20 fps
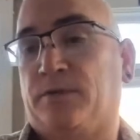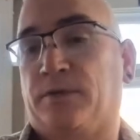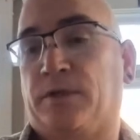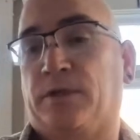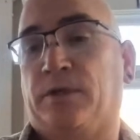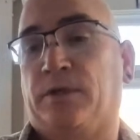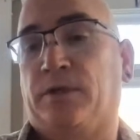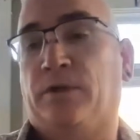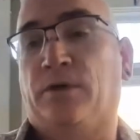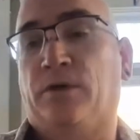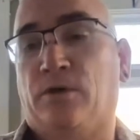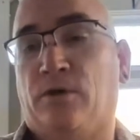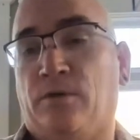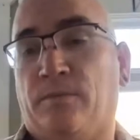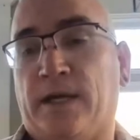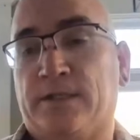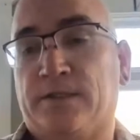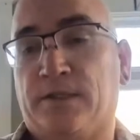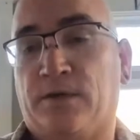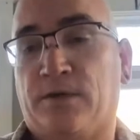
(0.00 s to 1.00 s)
you know going back
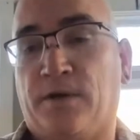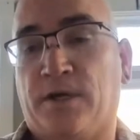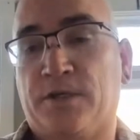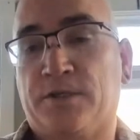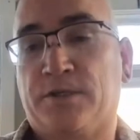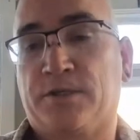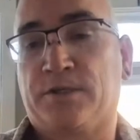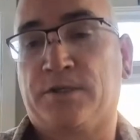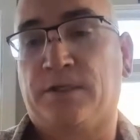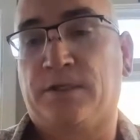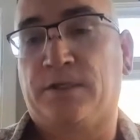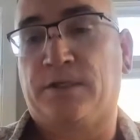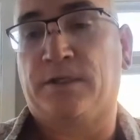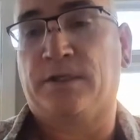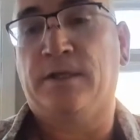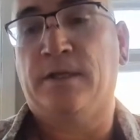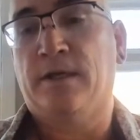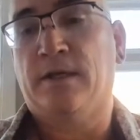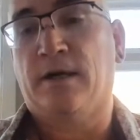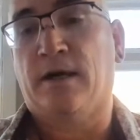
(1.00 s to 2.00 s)
to the question
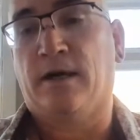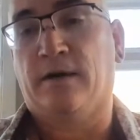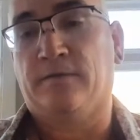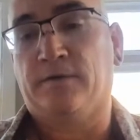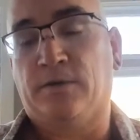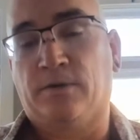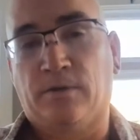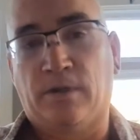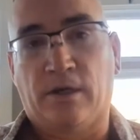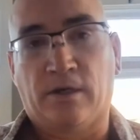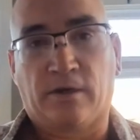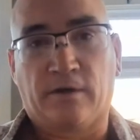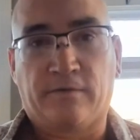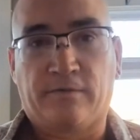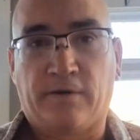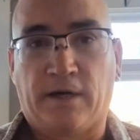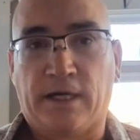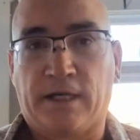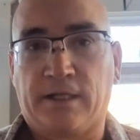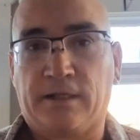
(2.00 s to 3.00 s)
of no longer
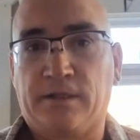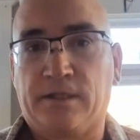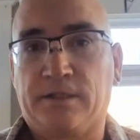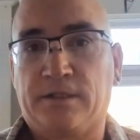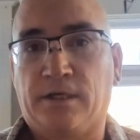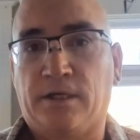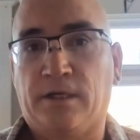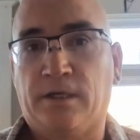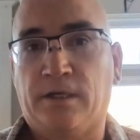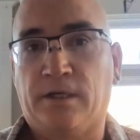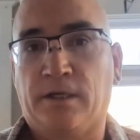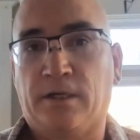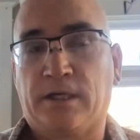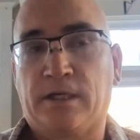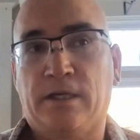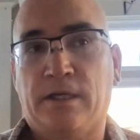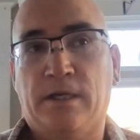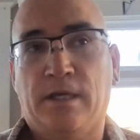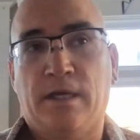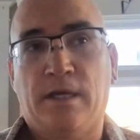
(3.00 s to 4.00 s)
fighting the dark
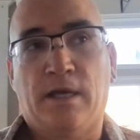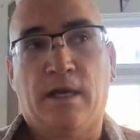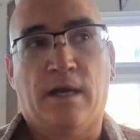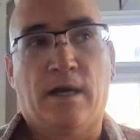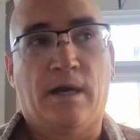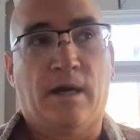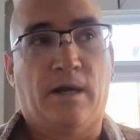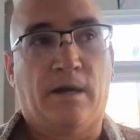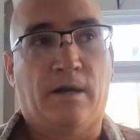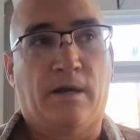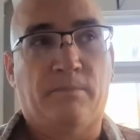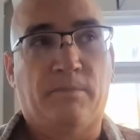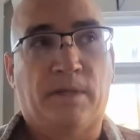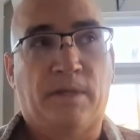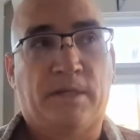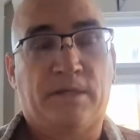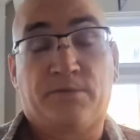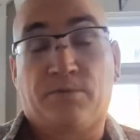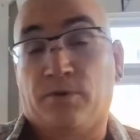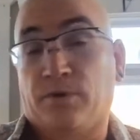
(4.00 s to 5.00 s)
um,
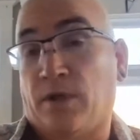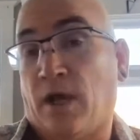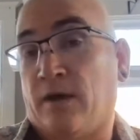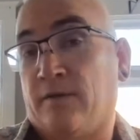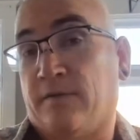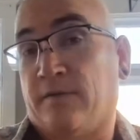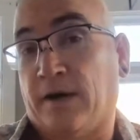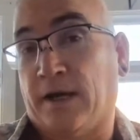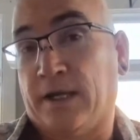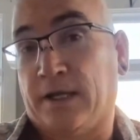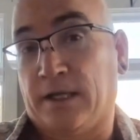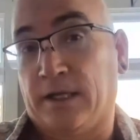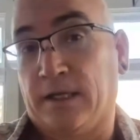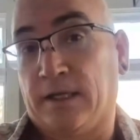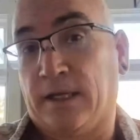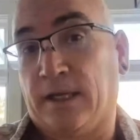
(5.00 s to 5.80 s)
because we're not fighting